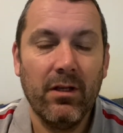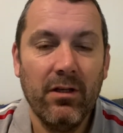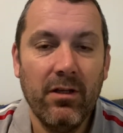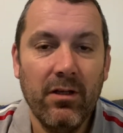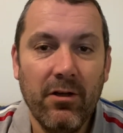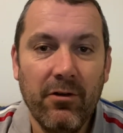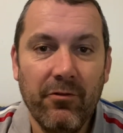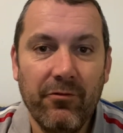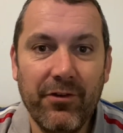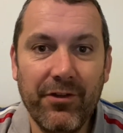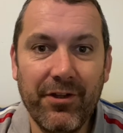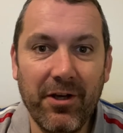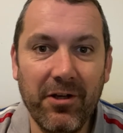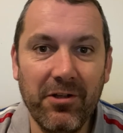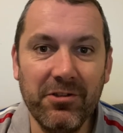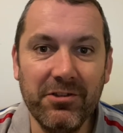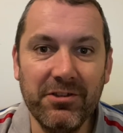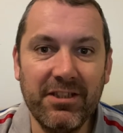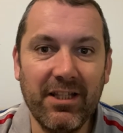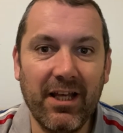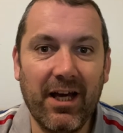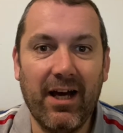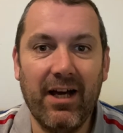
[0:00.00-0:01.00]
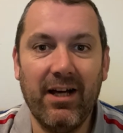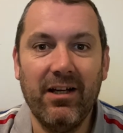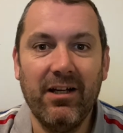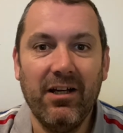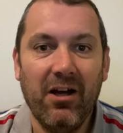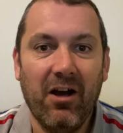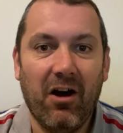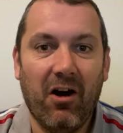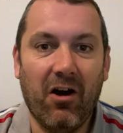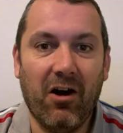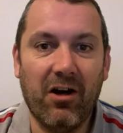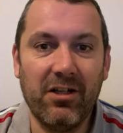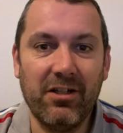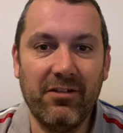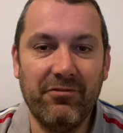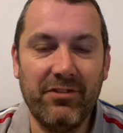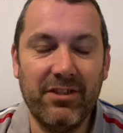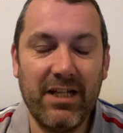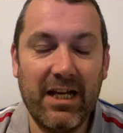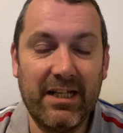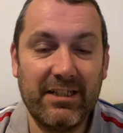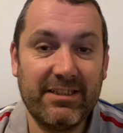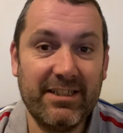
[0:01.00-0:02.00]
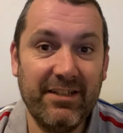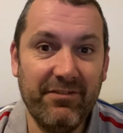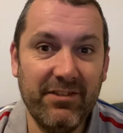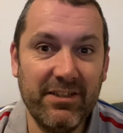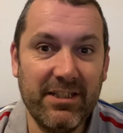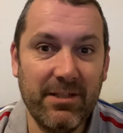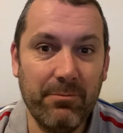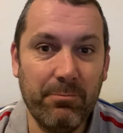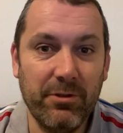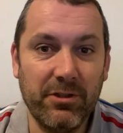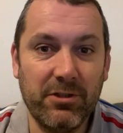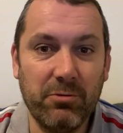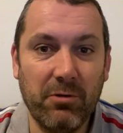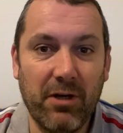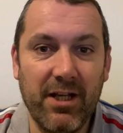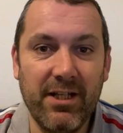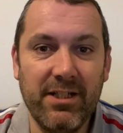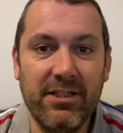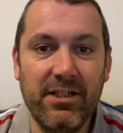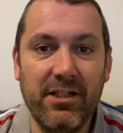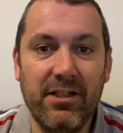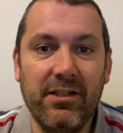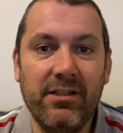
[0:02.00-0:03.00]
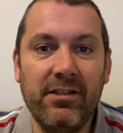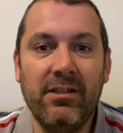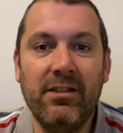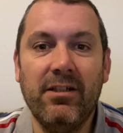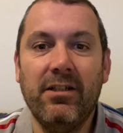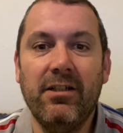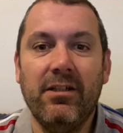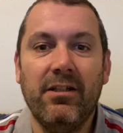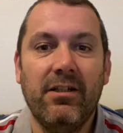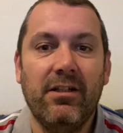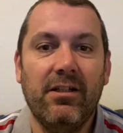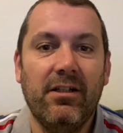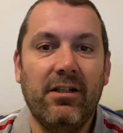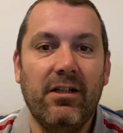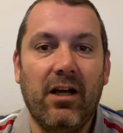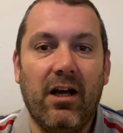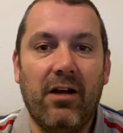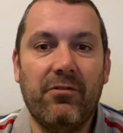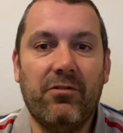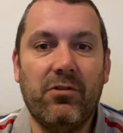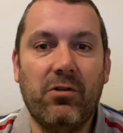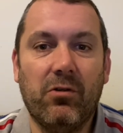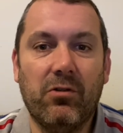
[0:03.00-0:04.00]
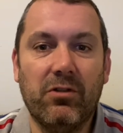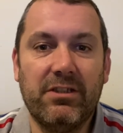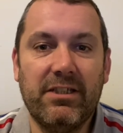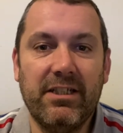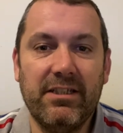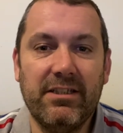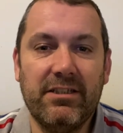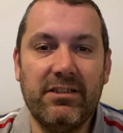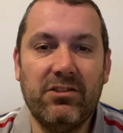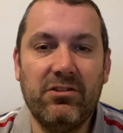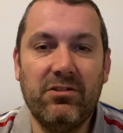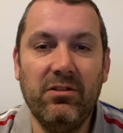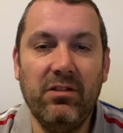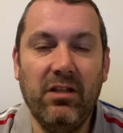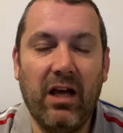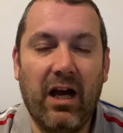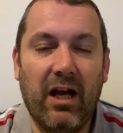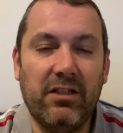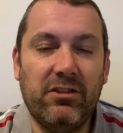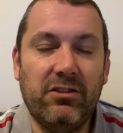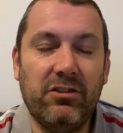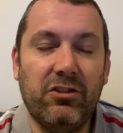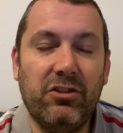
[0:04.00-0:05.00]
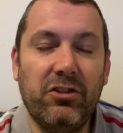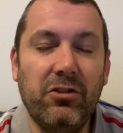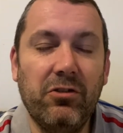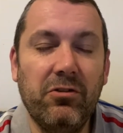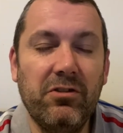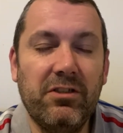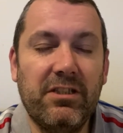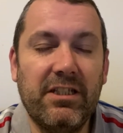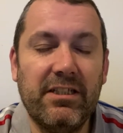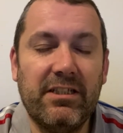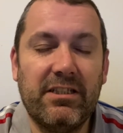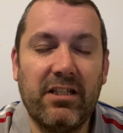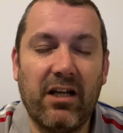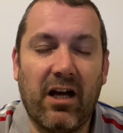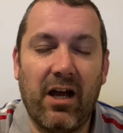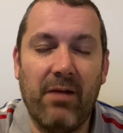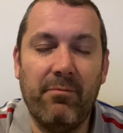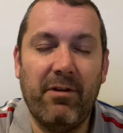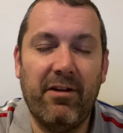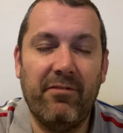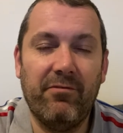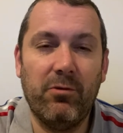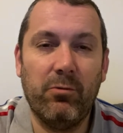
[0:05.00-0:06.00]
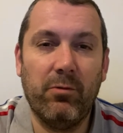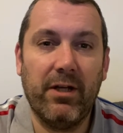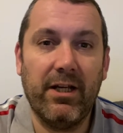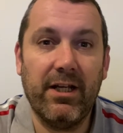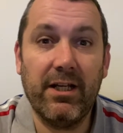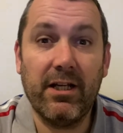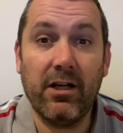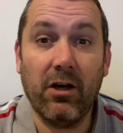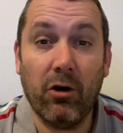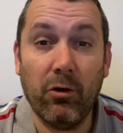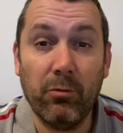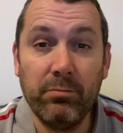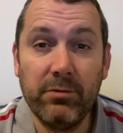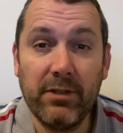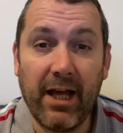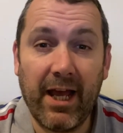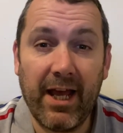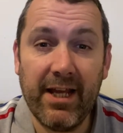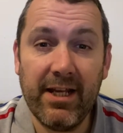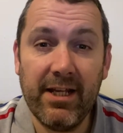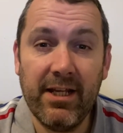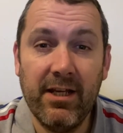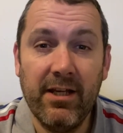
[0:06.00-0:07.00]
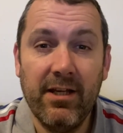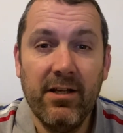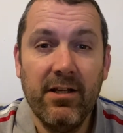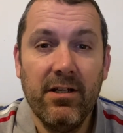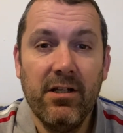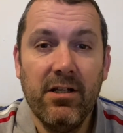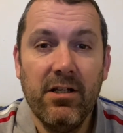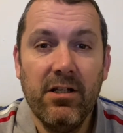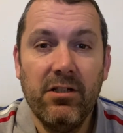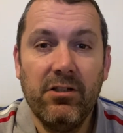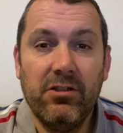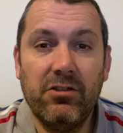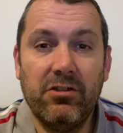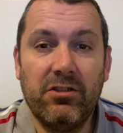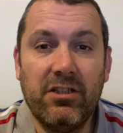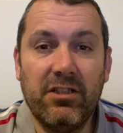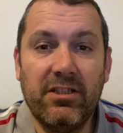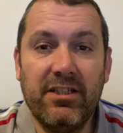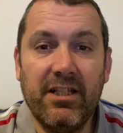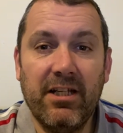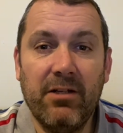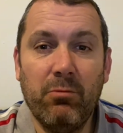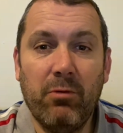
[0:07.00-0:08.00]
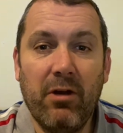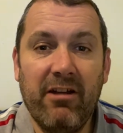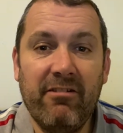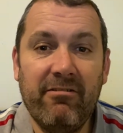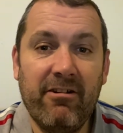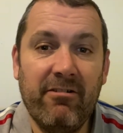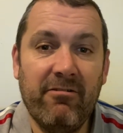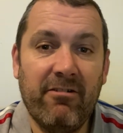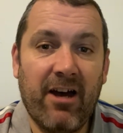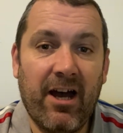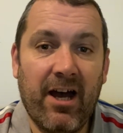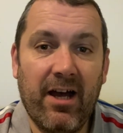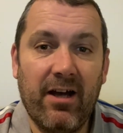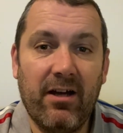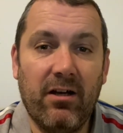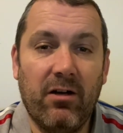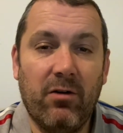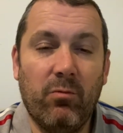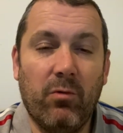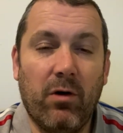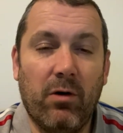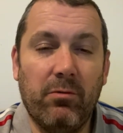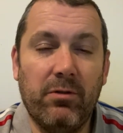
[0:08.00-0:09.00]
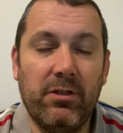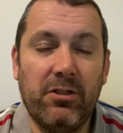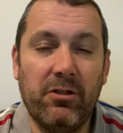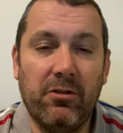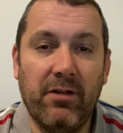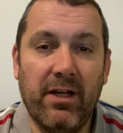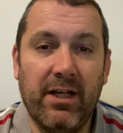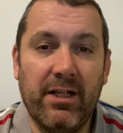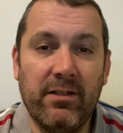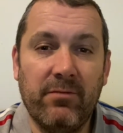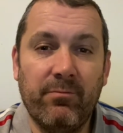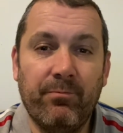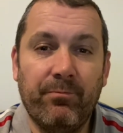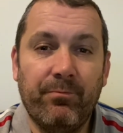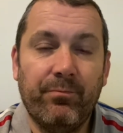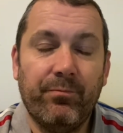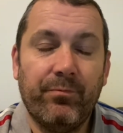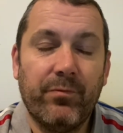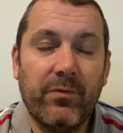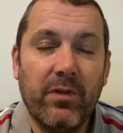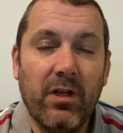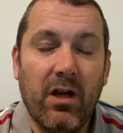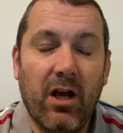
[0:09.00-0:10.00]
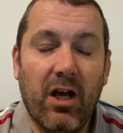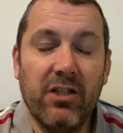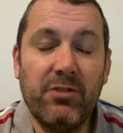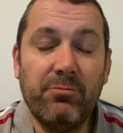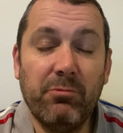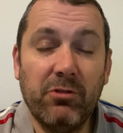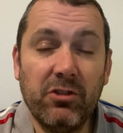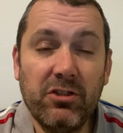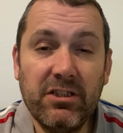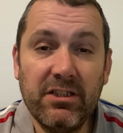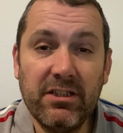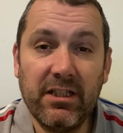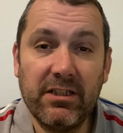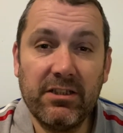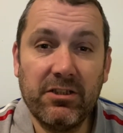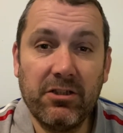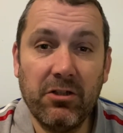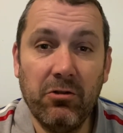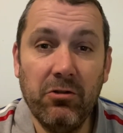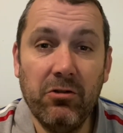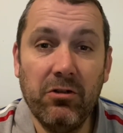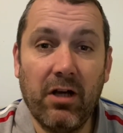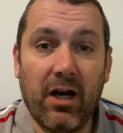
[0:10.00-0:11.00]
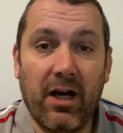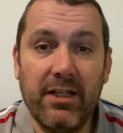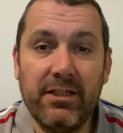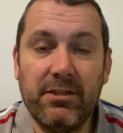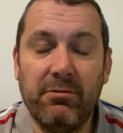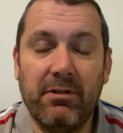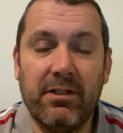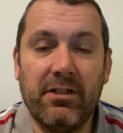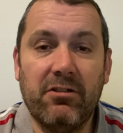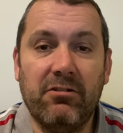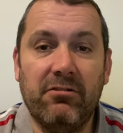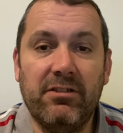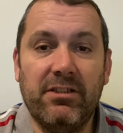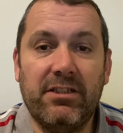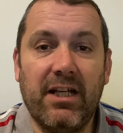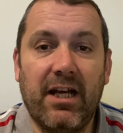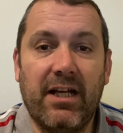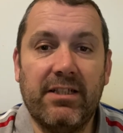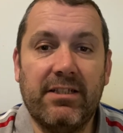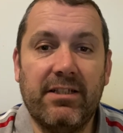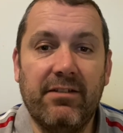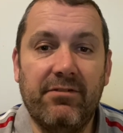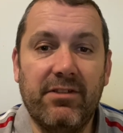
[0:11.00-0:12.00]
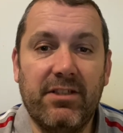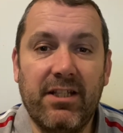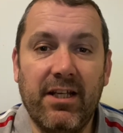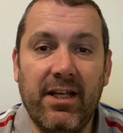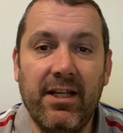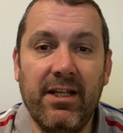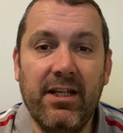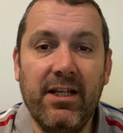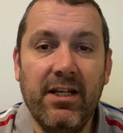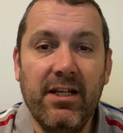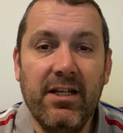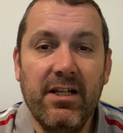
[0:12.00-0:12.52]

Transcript: For those that aren't of an activity persuasion, of course I just use this time every week, hump day, just to see where we're at and what we're doing. As much as I do like to encourage the activity,